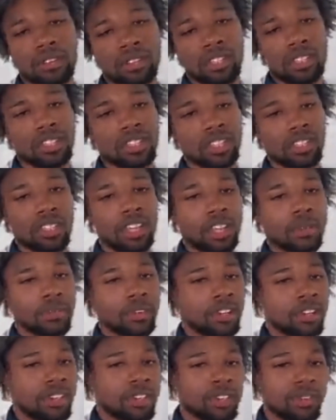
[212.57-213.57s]
just think that I'm
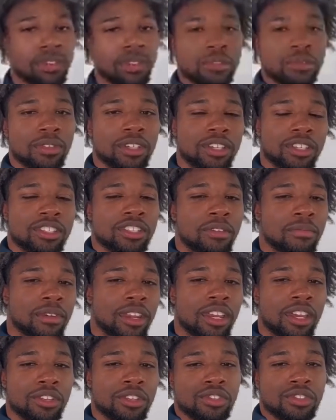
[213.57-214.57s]
gonna lose because
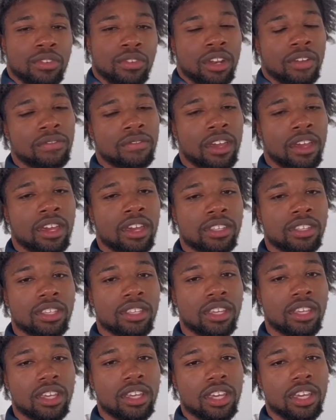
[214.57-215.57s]
somebody else is running fast.
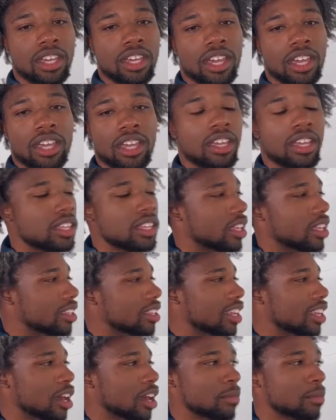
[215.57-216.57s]
They
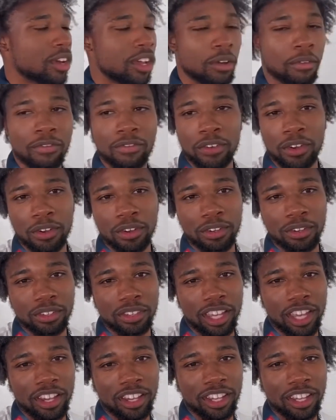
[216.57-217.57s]
think I'm gonna
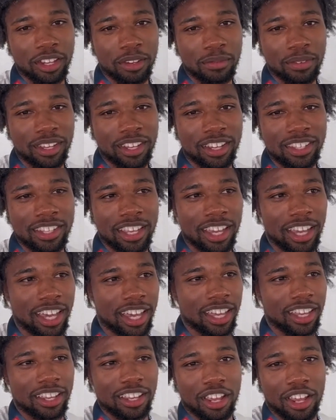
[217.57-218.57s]
fold out here because I
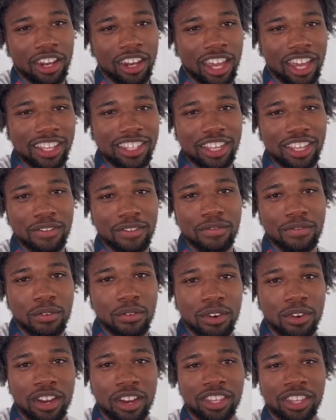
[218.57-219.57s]
got a
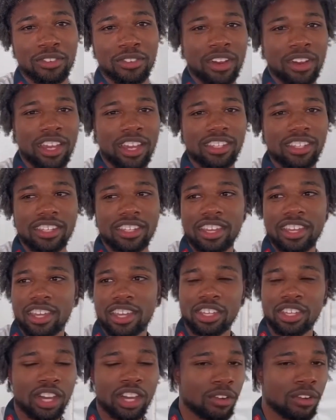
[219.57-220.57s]
19.4 in the race.
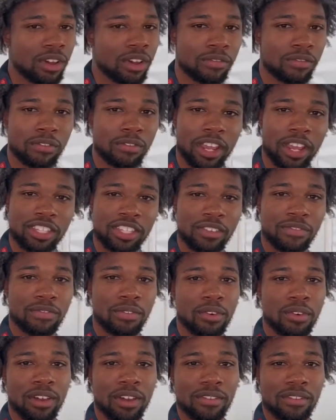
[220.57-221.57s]
You gotta run
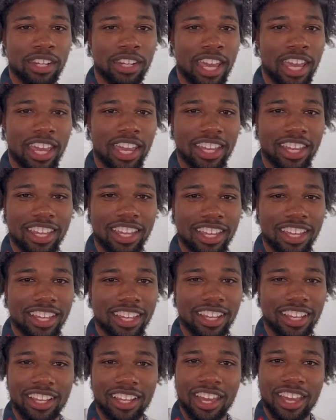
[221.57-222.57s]
19.4 every day.
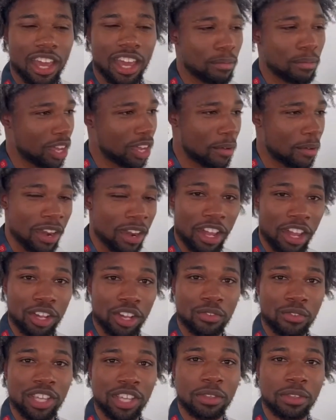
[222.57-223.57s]
I'm coming out
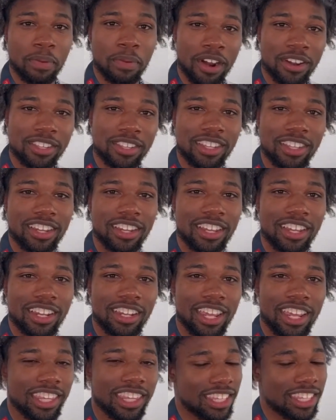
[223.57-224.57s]
here to race the person,
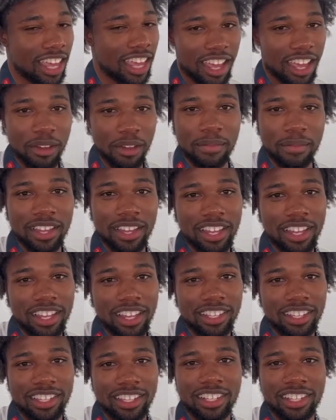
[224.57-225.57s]
not the time.
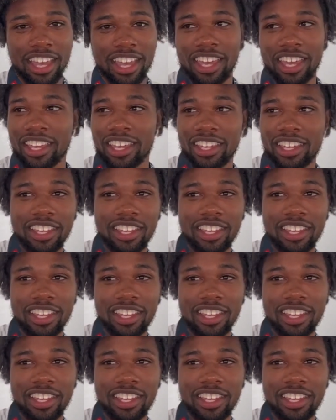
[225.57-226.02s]
Just like